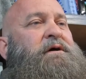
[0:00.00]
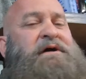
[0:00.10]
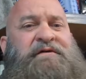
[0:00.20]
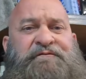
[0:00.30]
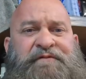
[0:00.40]

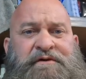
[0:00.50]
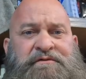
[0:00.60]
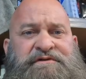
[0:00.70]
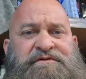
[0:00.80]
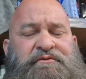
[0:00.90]
It
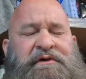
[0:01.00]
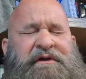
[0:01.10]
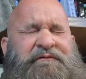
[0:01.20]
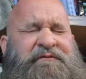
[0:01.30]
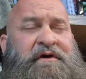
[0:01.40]
feels
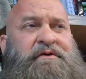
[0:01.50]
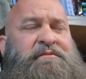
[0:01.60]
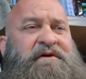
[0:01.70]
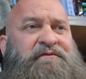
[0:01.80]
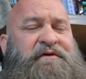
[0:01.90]
really
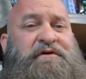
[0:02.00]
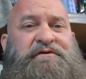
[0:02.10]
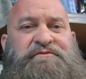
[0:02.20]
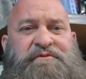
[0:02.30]
firm at first.